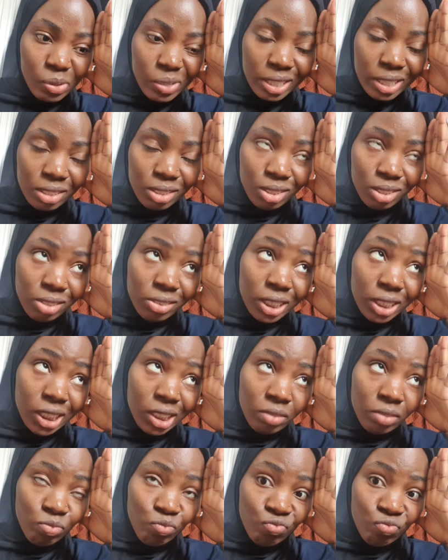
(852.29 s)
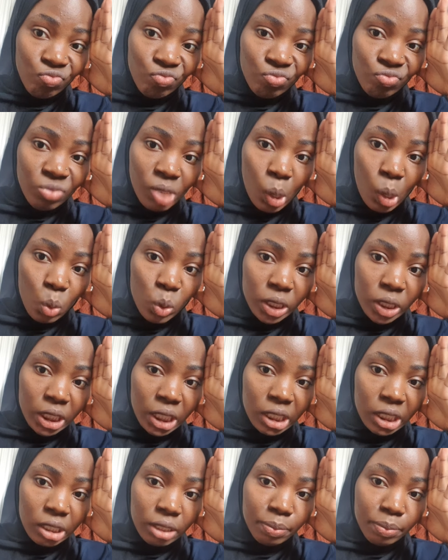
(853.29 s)
it went in storage it was
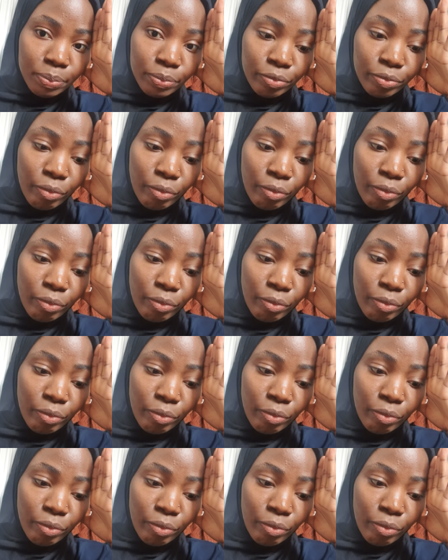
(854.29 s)
dirty,